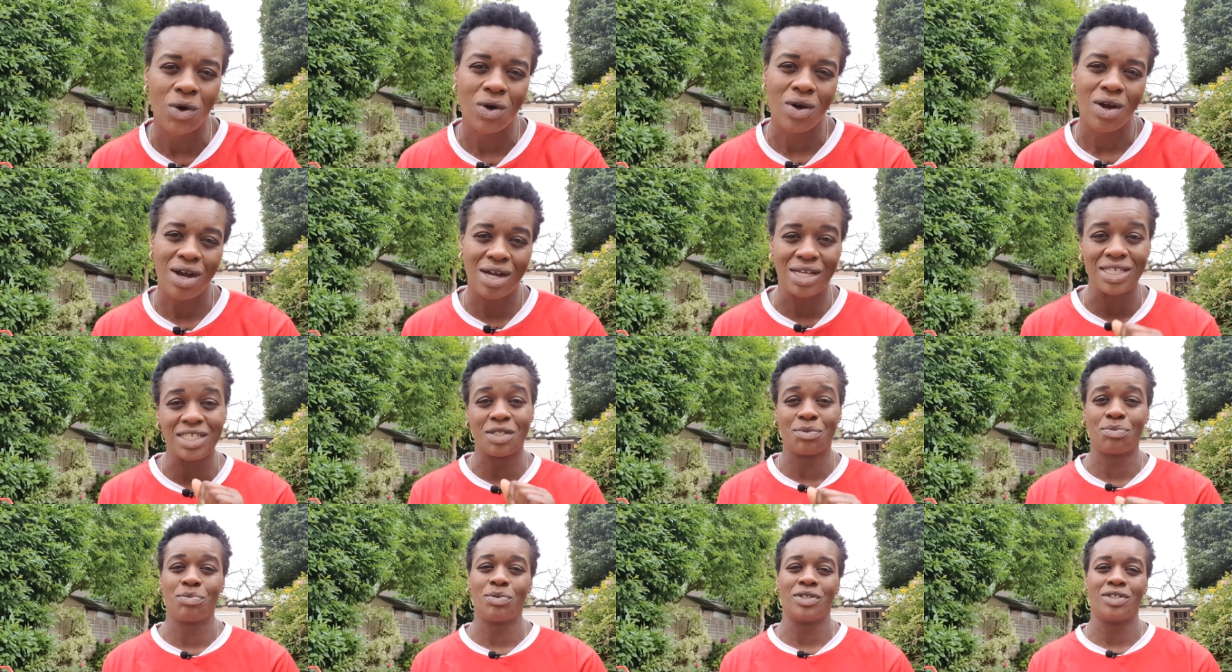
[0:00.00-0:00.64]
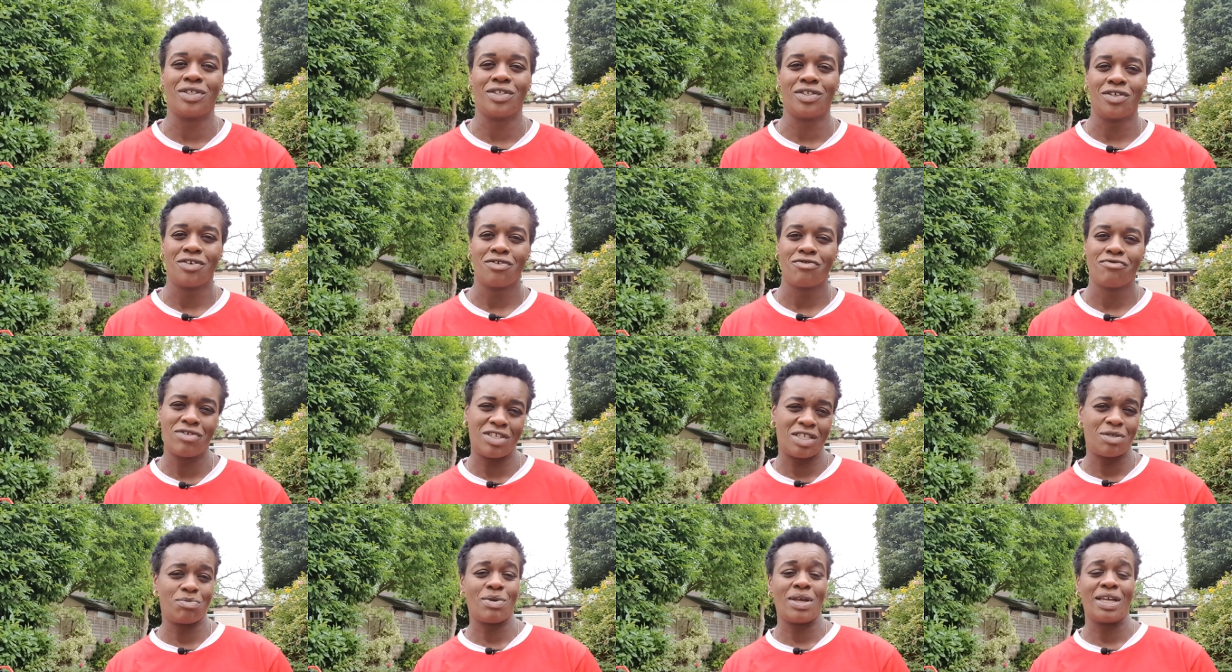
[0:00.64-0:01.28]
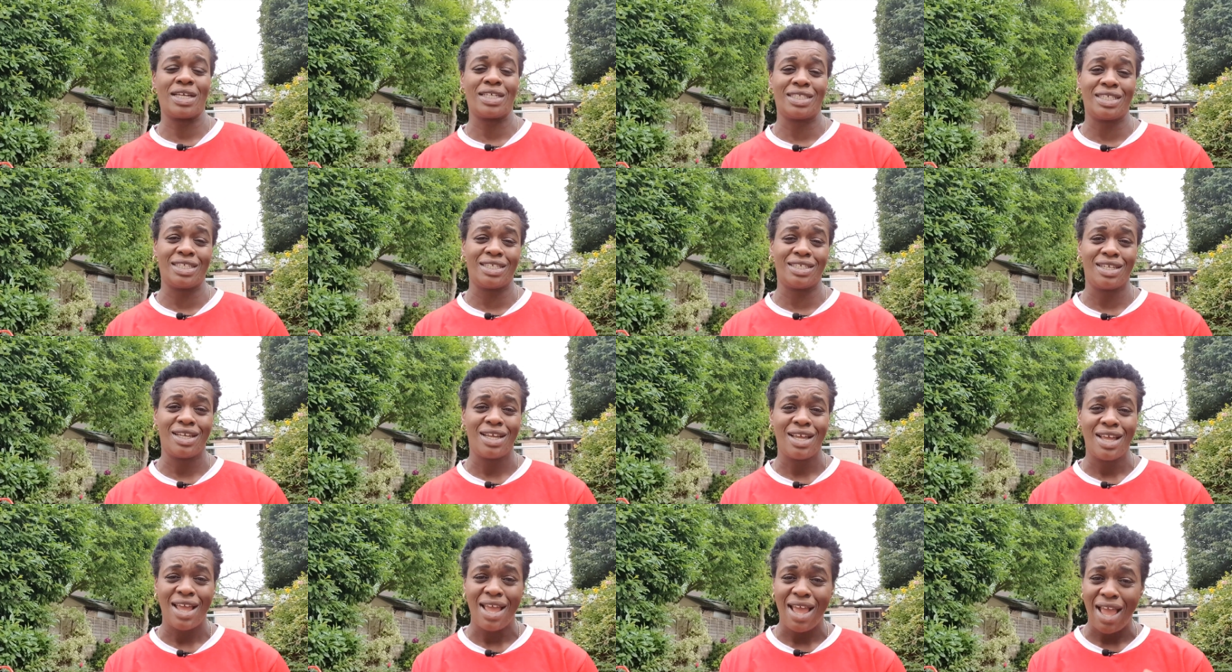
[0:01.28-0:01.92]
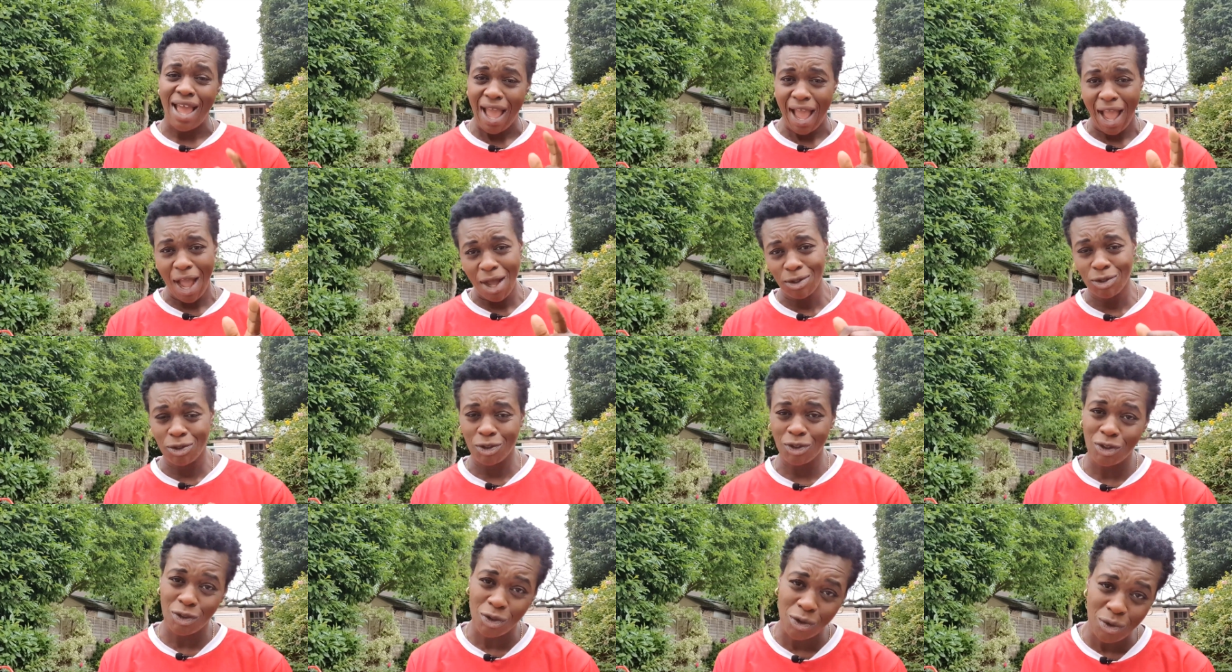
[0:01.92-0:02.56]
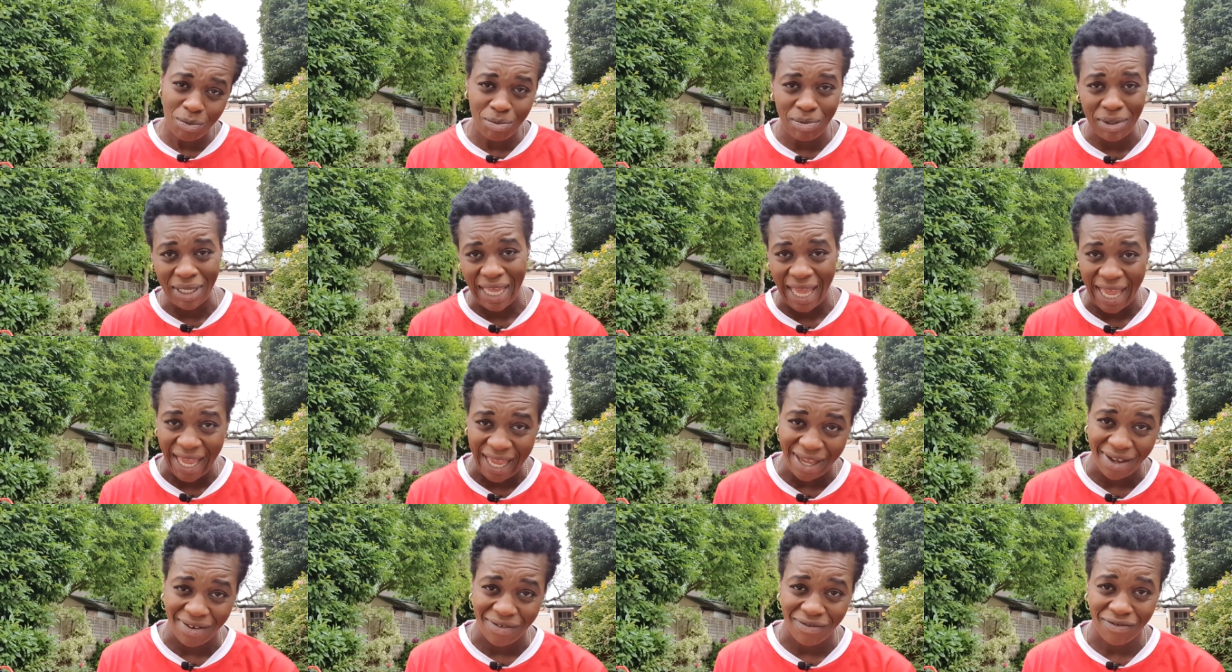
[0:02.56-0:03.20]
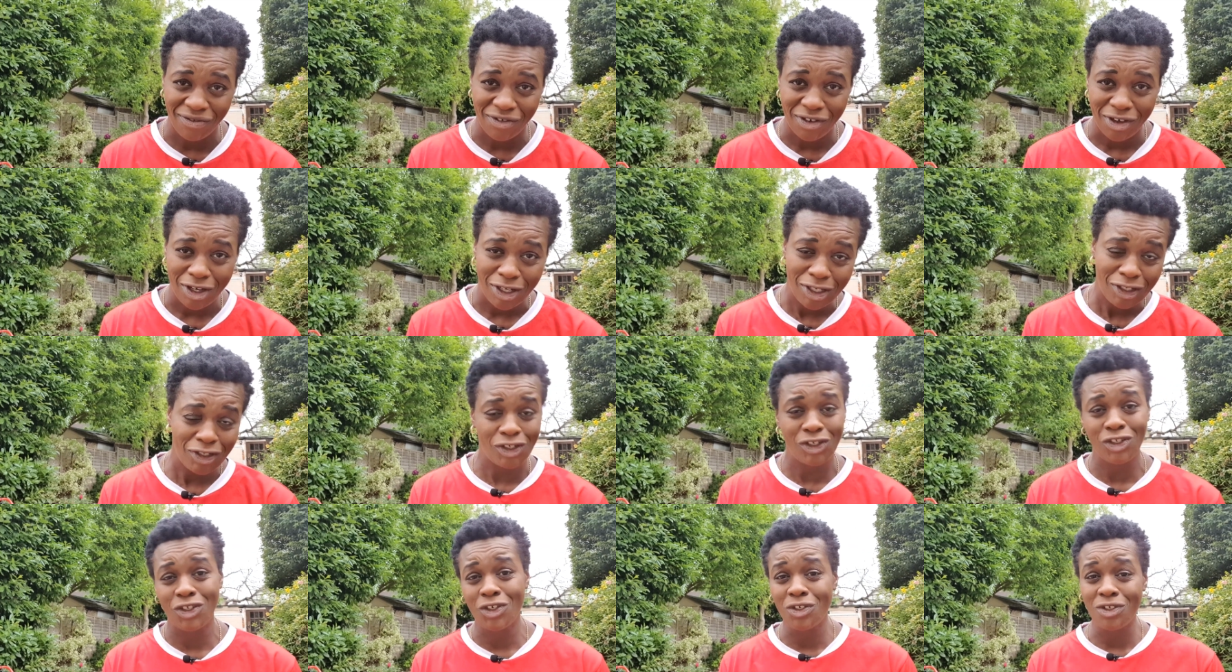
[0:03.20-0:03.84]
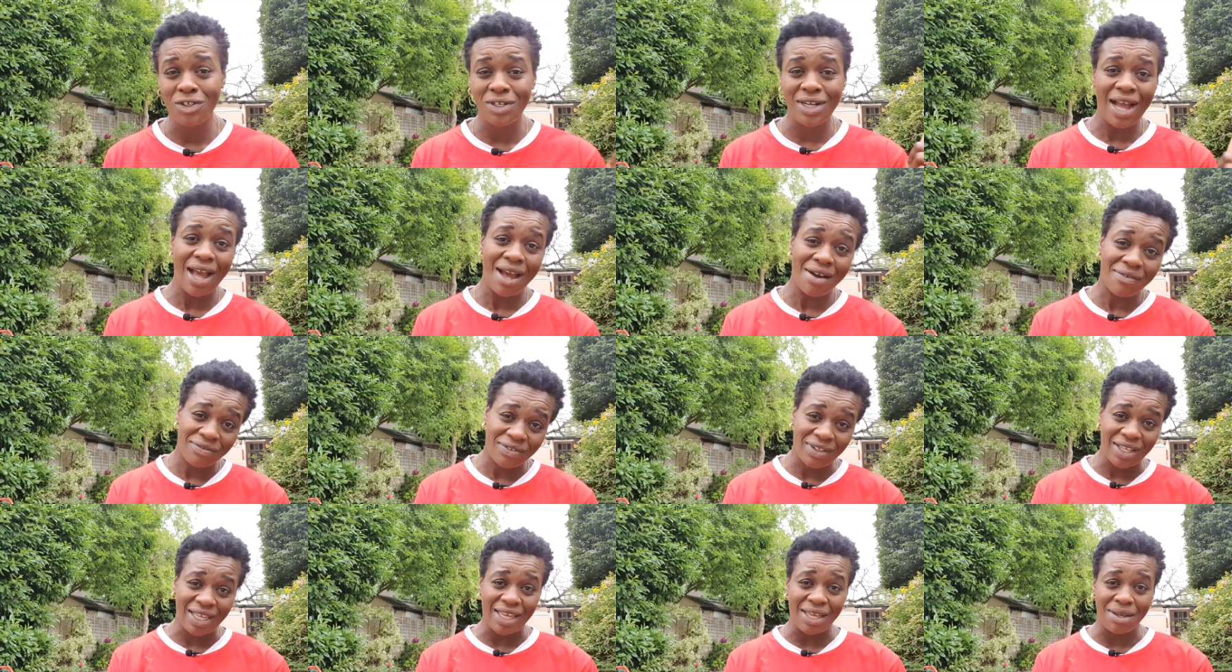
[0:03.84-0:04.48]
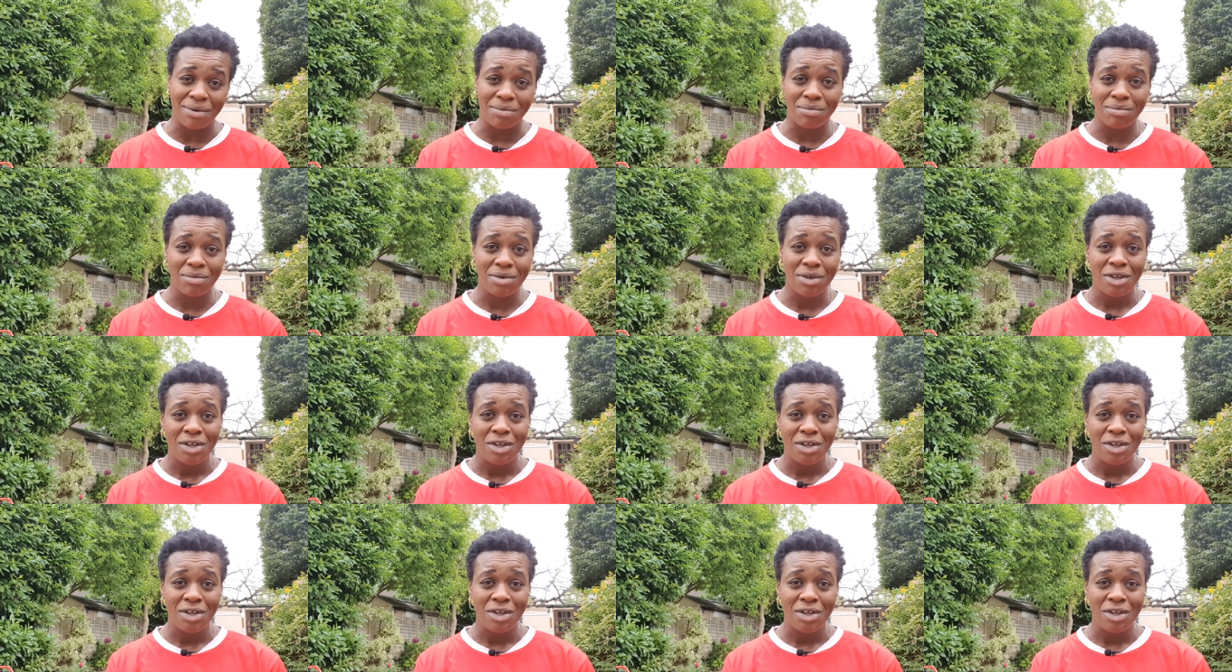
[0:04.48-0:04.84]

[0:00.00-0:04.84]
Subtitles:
husband respected? How do you behave? Do you look after him?